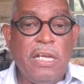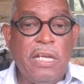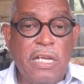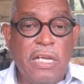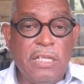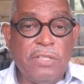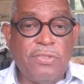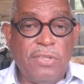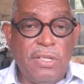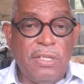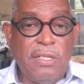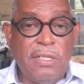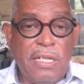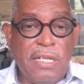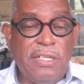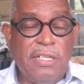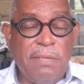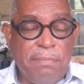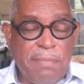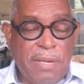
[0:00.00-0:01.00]
is
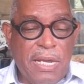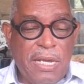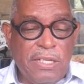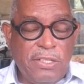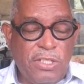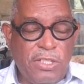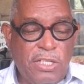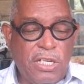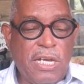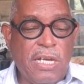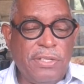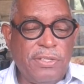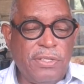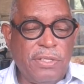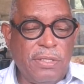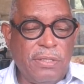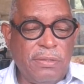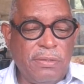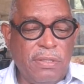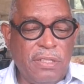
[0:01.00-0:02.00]
Lyndon Baines
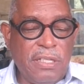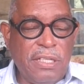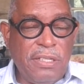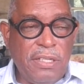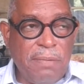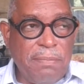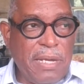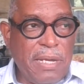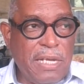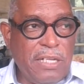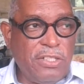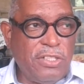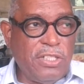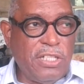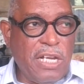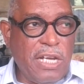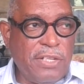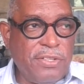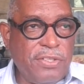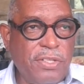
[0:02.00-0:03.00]
Johnson. Lyndon Baines
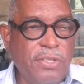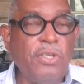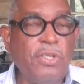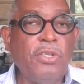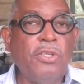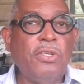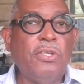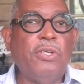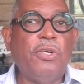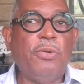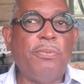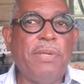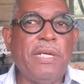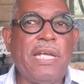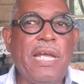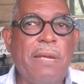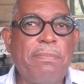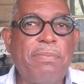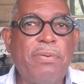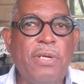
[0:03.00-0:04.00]
Johnson, who
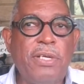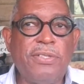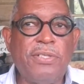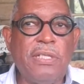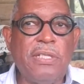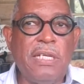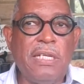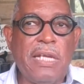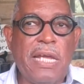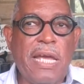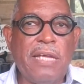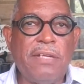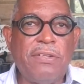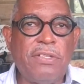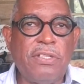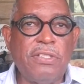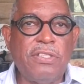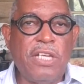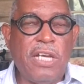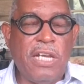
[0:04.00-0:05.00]
became president
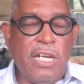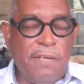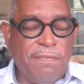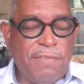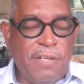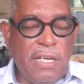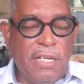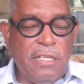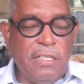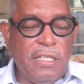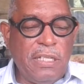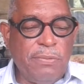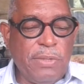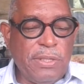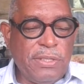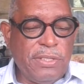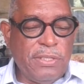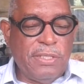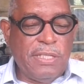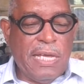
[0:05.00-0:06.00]
after John F. Kennedy
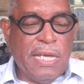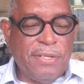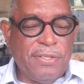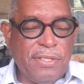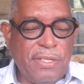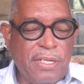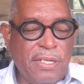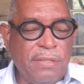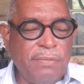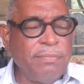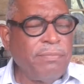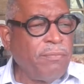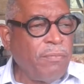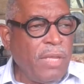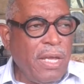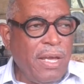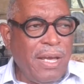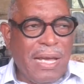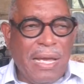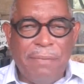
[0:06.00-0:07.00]
was assassinated.
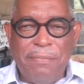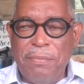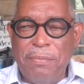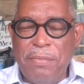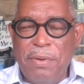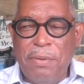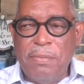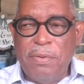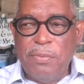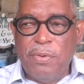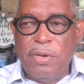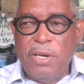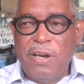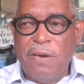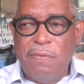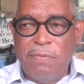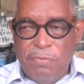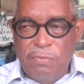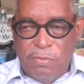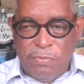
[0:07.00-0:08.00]
I remember when
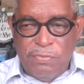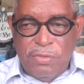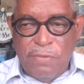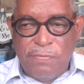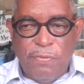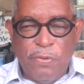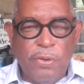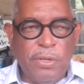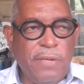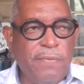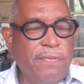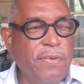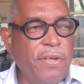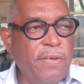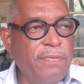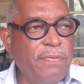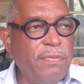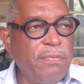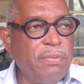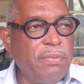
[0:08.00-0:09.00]
the
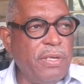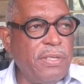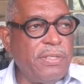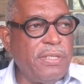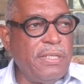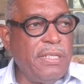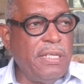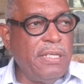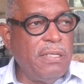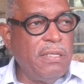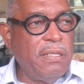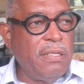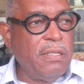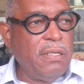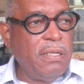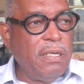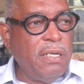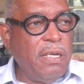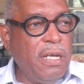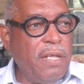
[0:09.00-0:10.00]
45th president
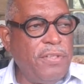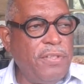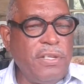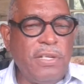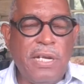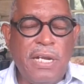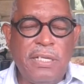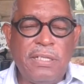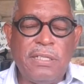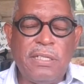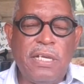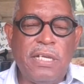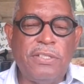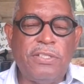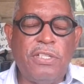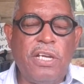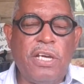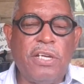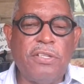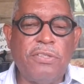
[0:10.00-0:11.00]
of the United
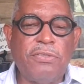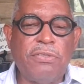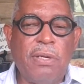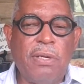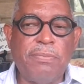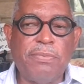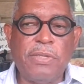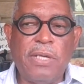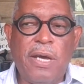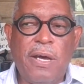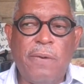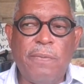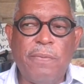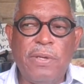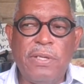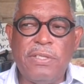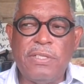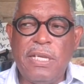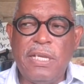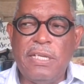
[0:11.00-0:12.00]
States, Donald Trump, would
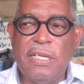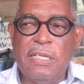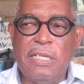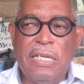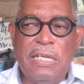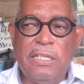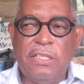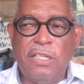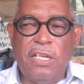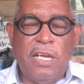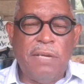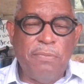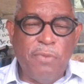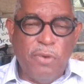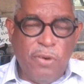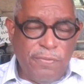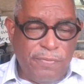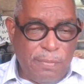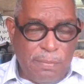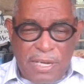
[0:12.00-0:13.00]
always say that he'd done
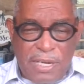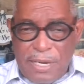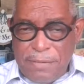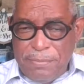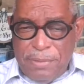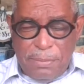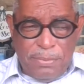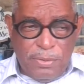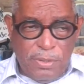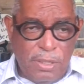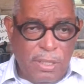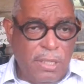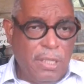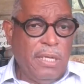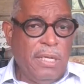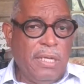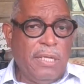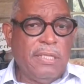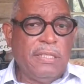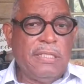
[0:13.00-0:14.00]
more for black people
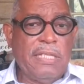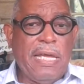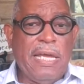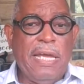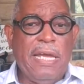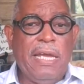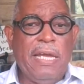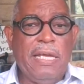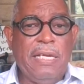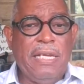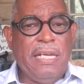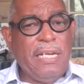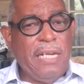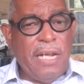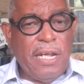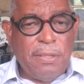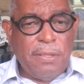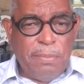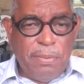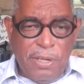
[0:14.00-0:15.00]
than
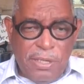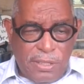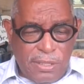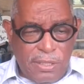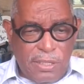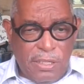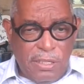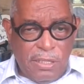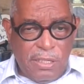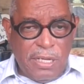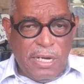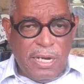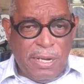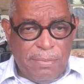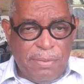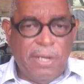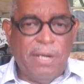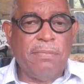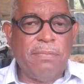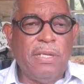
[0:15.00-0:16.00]
any other president than
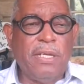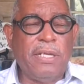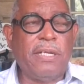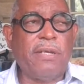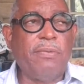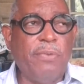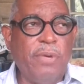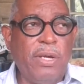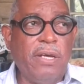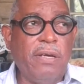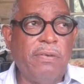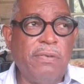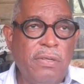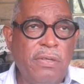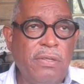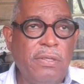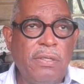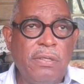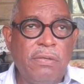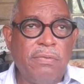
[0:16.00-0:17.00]
Abraham Lincoln. Well,
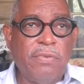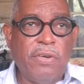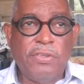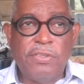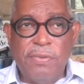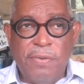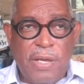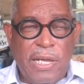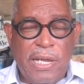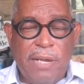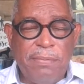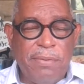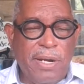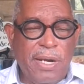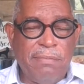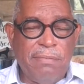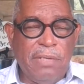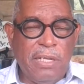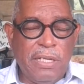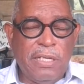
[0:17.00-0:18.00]
first of all,
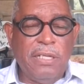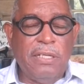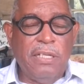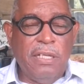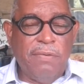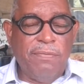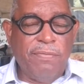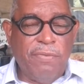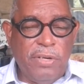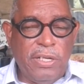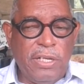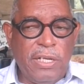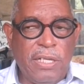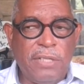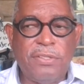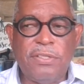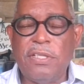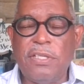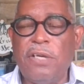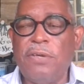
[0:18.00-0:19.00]
Abraham Lincoln didn't free
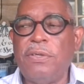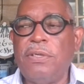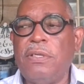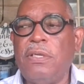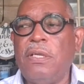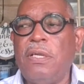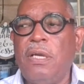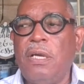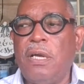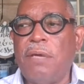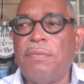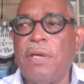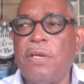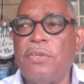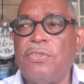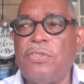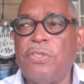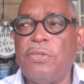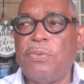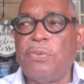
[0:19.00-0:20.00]
us, so I'm
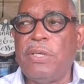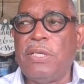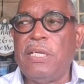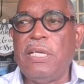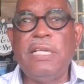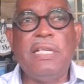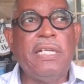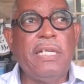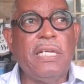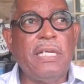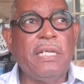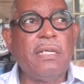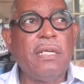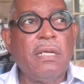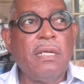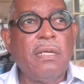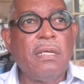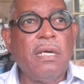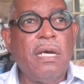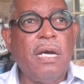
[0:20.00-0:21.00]
not sure what he did.
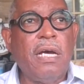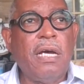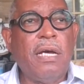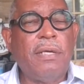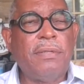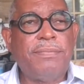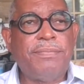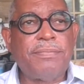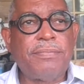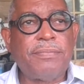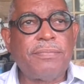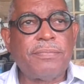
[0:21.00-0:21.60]
But